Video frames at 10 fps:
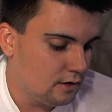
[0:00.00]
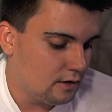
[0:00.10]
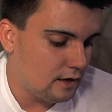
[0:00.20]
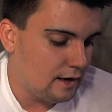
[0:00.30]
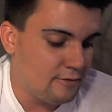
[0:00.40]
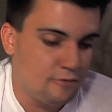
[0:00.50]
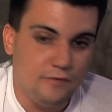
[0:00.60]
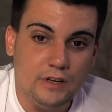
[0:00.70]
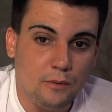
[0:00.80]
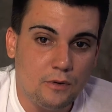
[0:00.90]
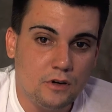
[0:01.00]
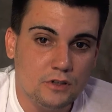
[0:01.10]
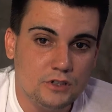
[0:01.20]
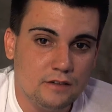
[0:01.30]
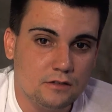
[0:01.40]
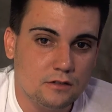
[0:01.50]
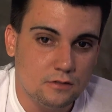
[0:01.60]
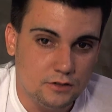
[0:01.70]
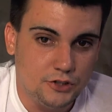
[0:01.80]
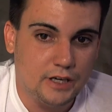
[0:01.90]
I have a video on hard drives.
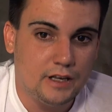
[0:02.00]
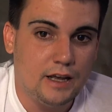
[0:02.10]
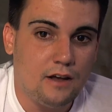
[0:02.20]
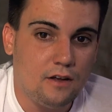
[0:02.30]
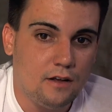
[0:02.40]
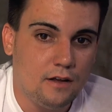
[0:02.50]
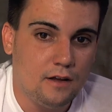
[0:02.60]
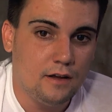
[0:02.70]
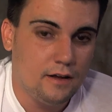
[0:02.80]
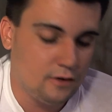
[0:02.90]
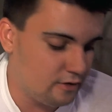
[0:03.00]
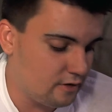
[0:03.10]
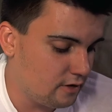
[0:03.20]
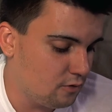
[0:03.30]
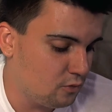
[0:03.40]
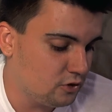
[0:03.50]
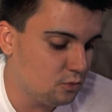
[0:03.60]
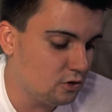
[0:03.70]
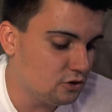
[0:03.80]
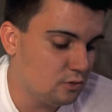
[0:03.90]
Check it out. It'll tell you
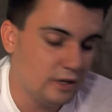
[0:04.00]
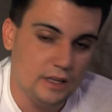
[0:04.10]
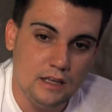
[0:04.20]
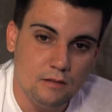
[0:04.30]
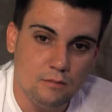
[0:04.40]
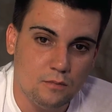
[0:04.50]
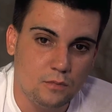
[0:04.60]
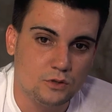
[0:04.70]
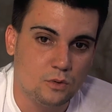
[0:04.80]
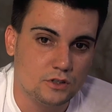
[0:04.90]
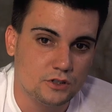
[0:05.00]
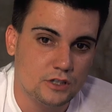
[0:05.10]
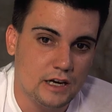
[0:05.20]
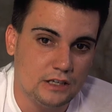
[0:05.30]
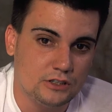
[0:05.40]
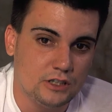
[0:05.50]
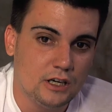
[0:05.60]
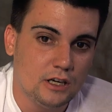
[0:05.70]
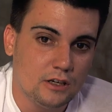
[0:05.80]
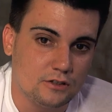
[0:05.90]
which ones you want to keep, which ones are trash,
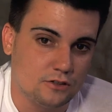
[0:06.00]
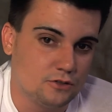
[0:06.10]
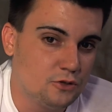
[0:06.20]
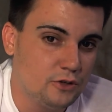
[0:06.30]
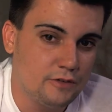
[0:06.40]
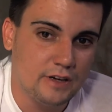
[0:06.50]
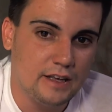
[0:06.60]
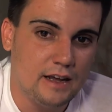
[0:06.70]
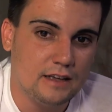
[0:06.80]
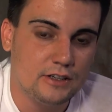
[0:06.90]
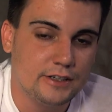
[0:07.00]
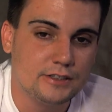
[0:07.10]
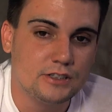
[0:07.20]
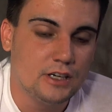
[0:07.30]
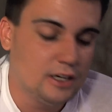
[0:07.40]
because there's 2 different connectors.